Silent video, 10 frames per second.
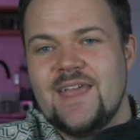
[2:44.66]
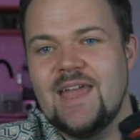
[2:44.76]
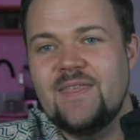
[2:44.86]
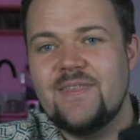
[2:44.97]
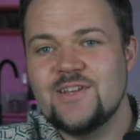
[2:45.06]

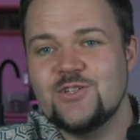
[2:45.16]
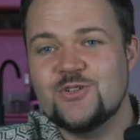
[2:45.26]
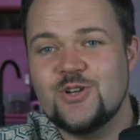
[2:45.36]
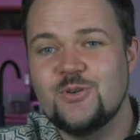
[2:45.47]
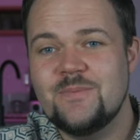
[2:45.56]
and then that's your
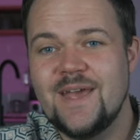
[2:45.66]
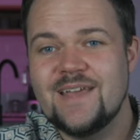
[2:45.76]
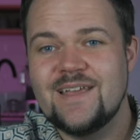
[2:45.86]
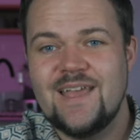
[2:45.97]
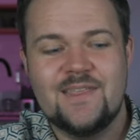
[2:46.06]
shoulder
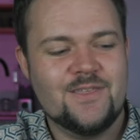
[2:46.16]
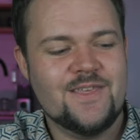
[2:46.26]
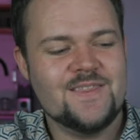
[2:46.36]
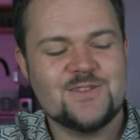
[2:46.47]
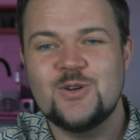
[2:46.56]
bag. And the
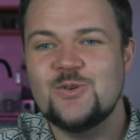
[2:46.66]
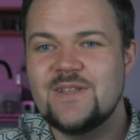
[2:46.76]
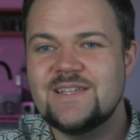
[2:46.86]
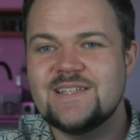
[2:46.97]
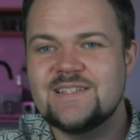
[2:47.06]
thing that's cool
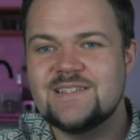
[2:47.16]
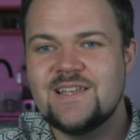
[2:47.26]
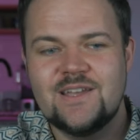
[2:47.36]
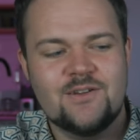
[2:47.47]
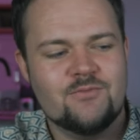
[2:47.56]
is it's
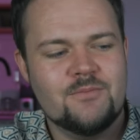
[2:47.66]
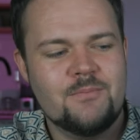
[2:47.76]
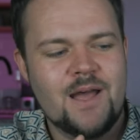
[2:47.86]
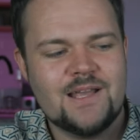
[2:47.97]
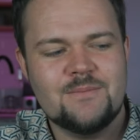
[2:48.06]

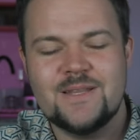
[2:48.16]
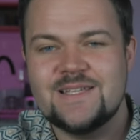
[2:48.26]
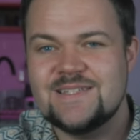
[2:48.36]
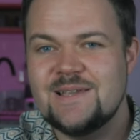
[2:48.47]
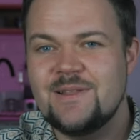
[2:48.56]
remarkably
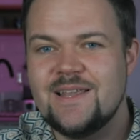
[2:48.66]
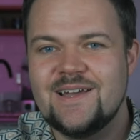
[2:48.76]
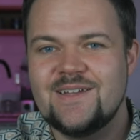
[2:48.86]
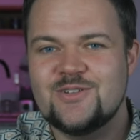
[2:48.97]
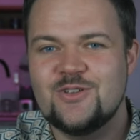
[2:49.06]

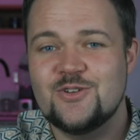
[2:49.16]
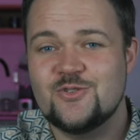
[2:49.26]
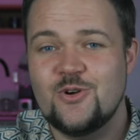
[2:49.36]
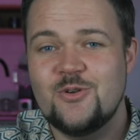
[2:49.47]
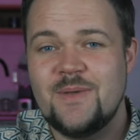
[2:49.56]
similar to the
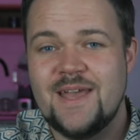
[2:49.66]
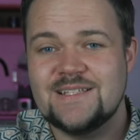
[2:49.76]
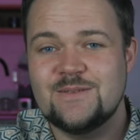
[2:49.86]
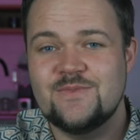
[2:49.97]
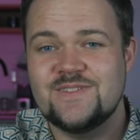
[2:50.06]
drone
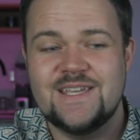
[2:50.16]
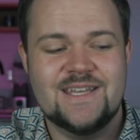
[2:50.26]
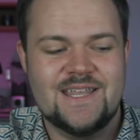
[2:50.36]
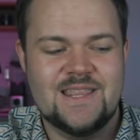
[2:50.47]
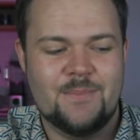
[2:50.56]
bags that we've
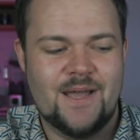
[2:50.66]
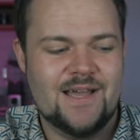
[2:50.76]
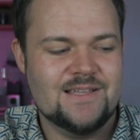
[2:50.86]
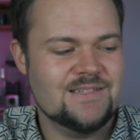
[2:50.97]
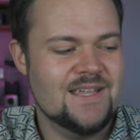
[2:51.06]
seen in the
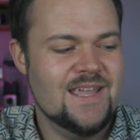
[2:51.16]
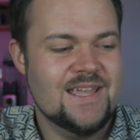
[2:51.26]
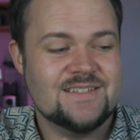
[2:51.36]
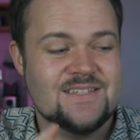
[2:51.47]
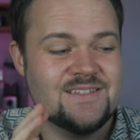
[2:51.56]
past.
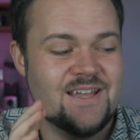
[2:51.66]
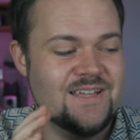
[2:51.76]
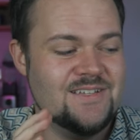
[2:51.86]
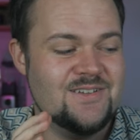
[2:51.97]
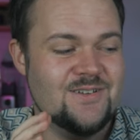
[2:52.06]
It's
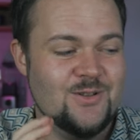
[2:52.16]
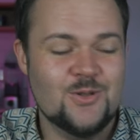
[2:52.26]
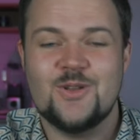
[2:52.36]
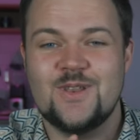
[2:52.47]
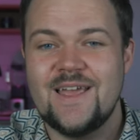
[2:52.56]
designed to
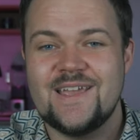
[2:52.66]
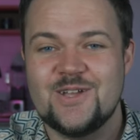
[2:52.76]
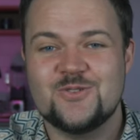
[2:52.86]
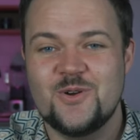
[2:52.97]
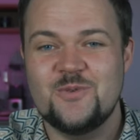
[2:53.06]
look like
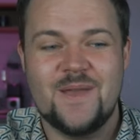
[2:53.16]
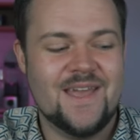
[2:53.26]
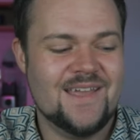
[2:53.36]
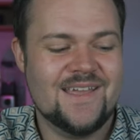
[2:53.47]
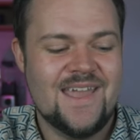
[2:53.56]
a drone
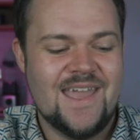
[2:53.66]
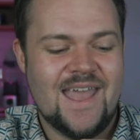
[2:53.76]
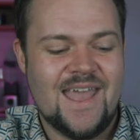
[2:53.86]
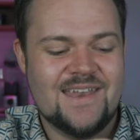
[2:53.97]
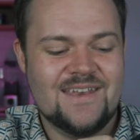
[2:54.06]
bag
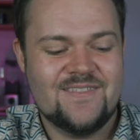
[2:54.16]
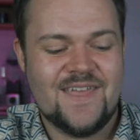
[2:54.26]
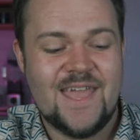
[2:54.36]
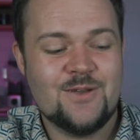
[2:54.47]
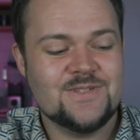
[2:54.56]
and
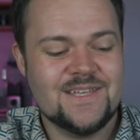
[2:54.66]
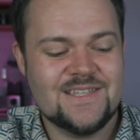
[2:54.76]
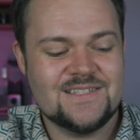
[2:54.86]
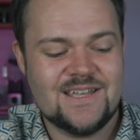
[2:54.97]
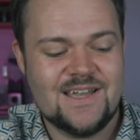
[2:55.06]
the housing
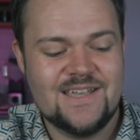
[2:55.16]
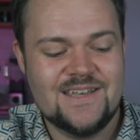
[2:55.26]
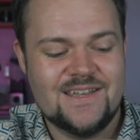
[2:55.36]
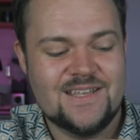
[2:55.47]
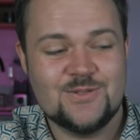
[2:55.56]

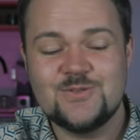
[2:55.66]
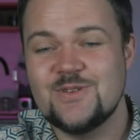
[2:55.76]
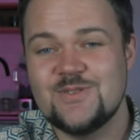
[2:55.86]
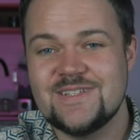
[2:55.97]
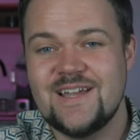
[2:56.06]
inside is
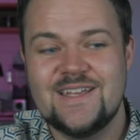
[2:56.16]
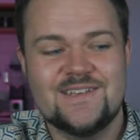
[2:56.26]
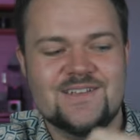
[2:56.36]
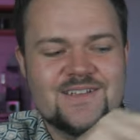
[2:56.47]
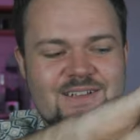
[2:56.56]
also
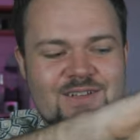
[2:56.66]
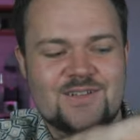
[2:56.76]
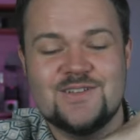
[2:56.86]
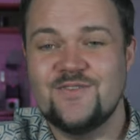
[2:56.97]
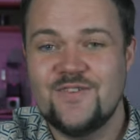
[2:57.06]
designed
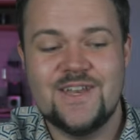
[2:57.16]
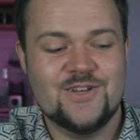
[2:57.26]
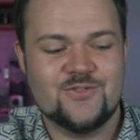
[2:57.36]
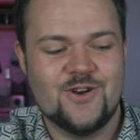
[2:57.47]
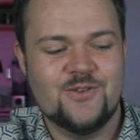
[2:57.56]
to fit a
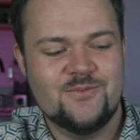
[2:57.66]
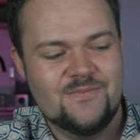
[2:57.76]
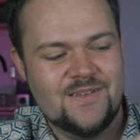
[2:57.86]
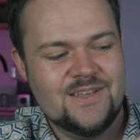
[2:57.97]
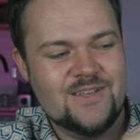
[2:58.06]
drone.
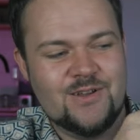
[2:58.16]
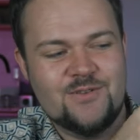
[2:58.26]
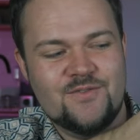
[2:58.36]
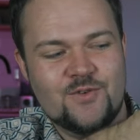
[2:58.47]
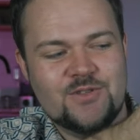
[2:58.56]
You know,
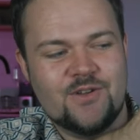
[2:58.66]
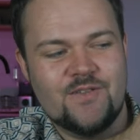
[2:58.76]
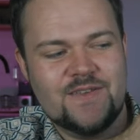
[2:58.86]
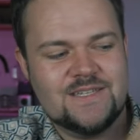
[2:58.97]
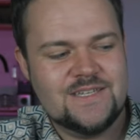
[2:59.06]
you've also
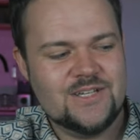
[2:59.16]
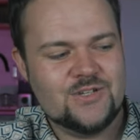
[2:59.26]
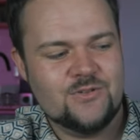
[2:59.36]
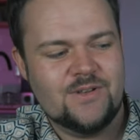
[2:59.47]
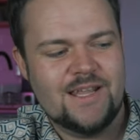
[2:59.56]
got these
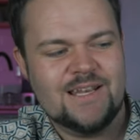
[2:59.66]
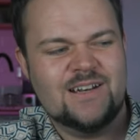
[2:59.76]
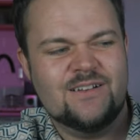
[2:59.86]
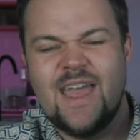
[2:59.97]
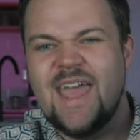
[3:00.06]
additional like little